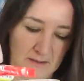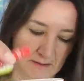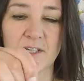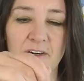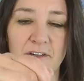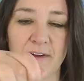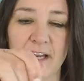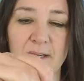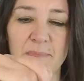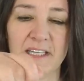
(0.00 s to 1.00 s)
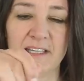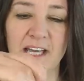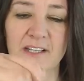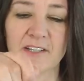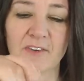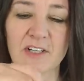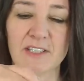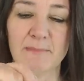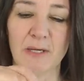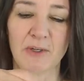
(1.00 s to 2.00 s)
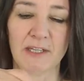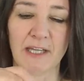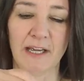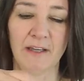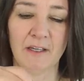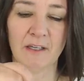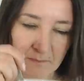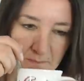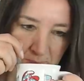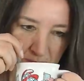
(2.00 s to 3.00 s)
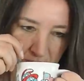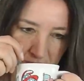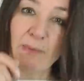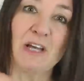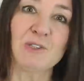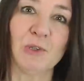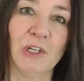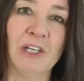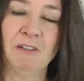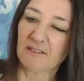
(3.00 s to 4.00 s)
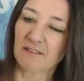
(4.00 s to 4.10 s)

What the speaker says: Stir it around a bit in there because I've got some milk in there. Smells good.